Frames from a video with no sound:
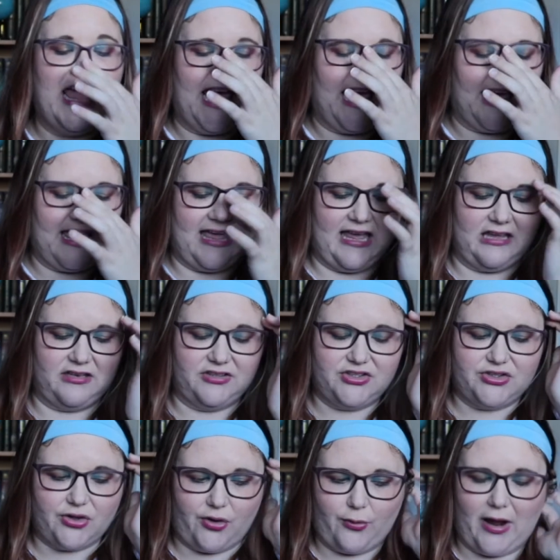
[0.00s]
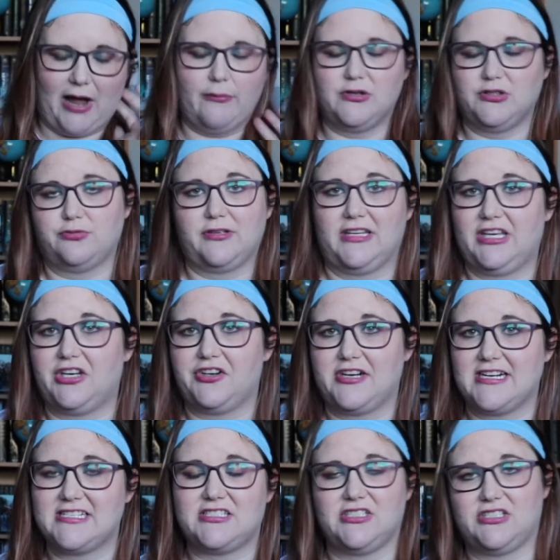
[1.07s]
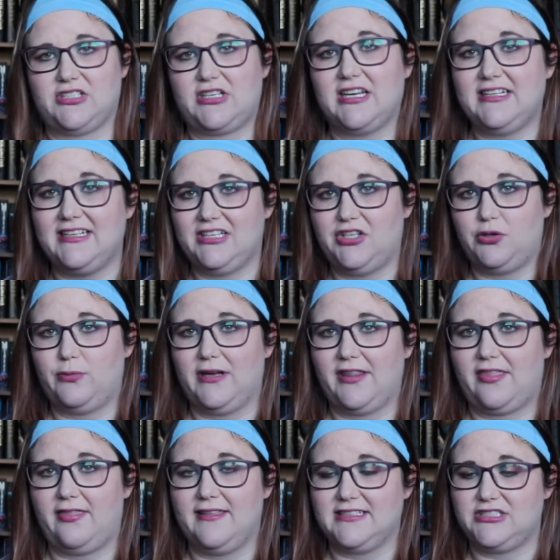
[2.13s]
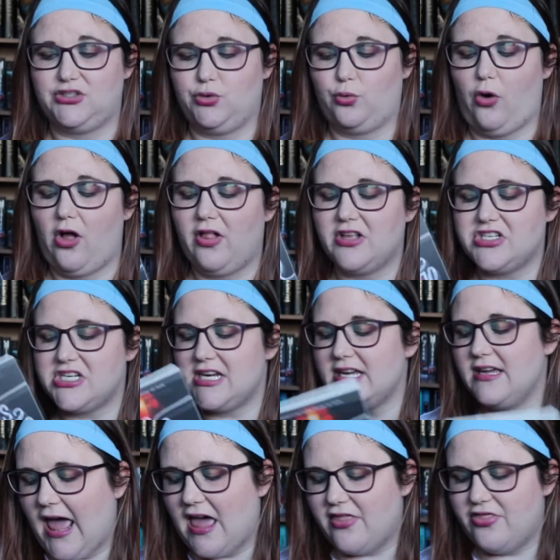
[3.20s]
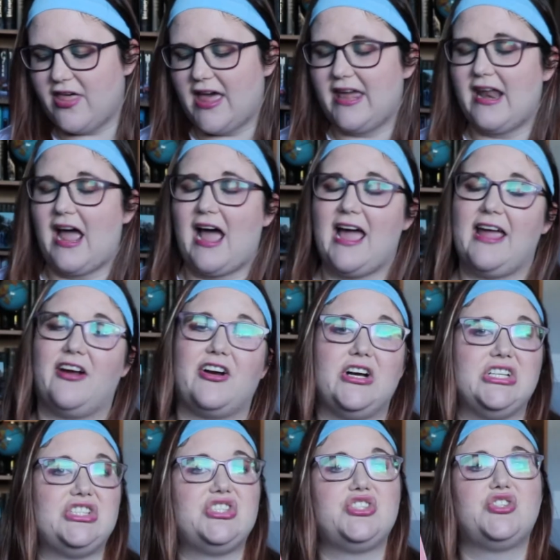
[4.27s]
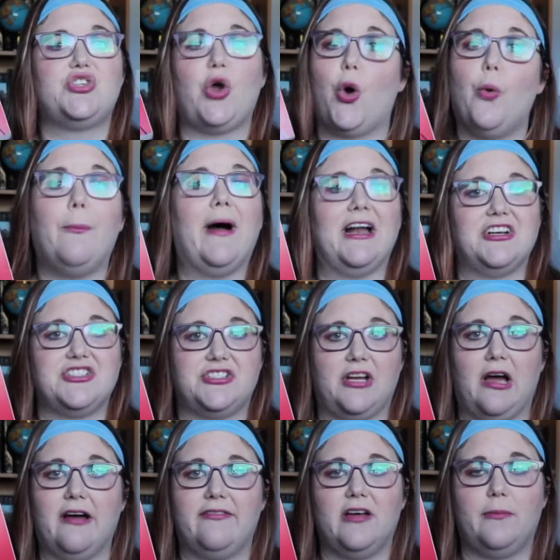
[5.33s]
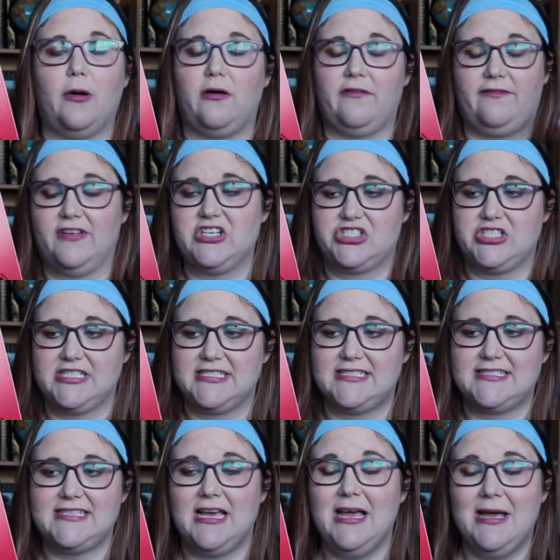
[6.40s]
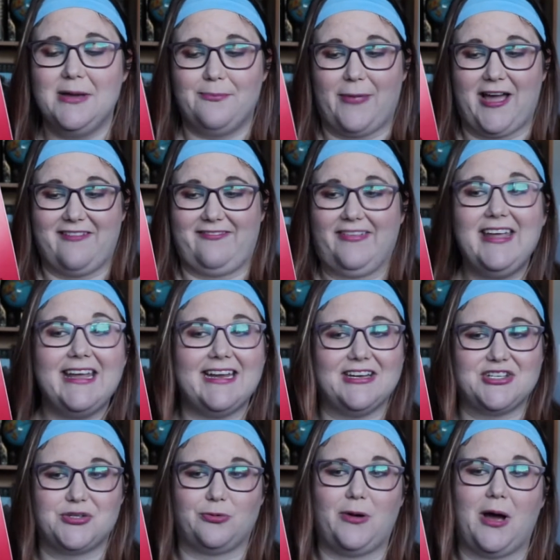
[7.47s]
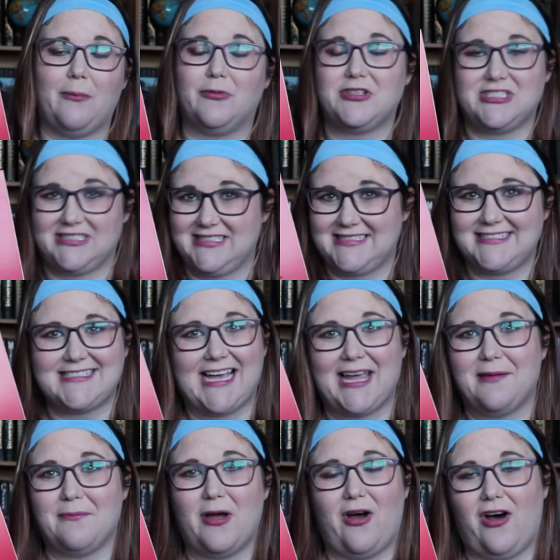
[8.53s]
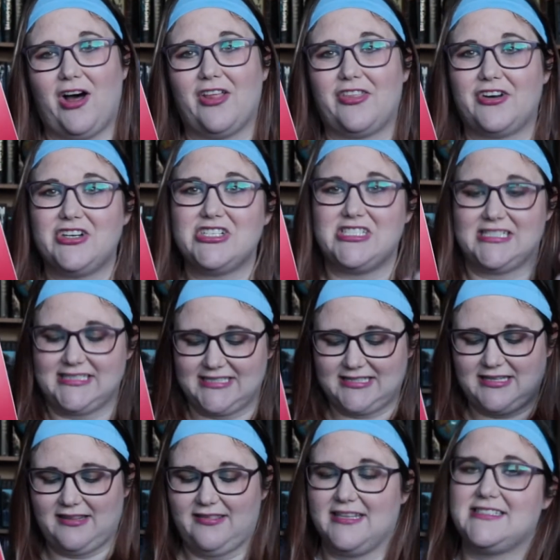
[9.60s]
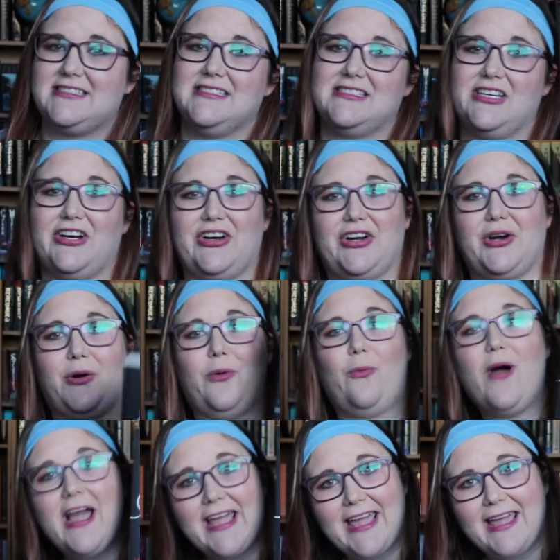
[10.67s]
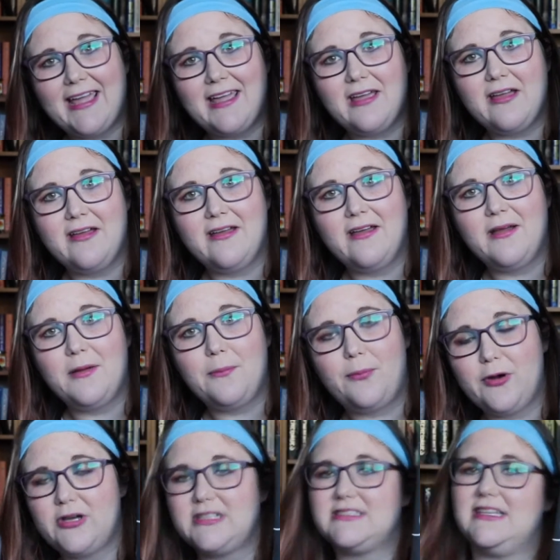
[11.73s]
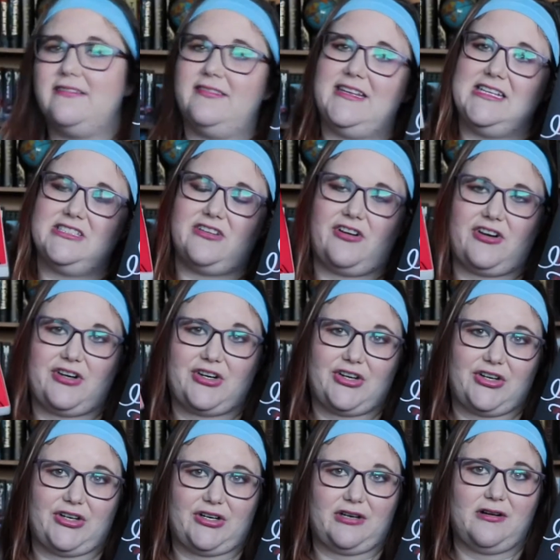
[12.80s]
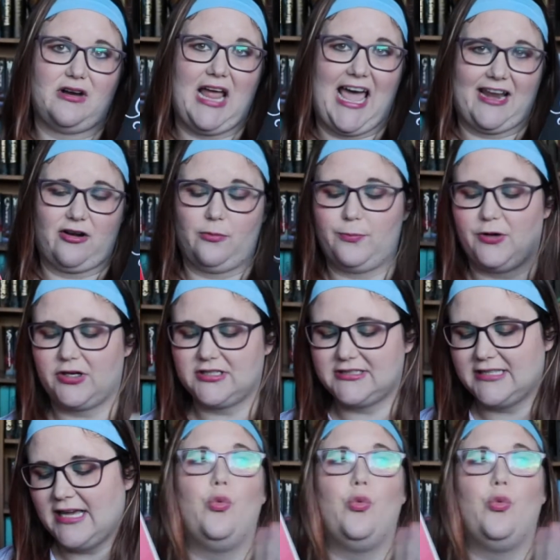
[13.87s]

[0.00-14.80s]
And so I was really curious to continue with this duology. And then I heard so much stuff about Vicious by V.E. Schwab, which is the same author, just this is her YA books and these are her adult books.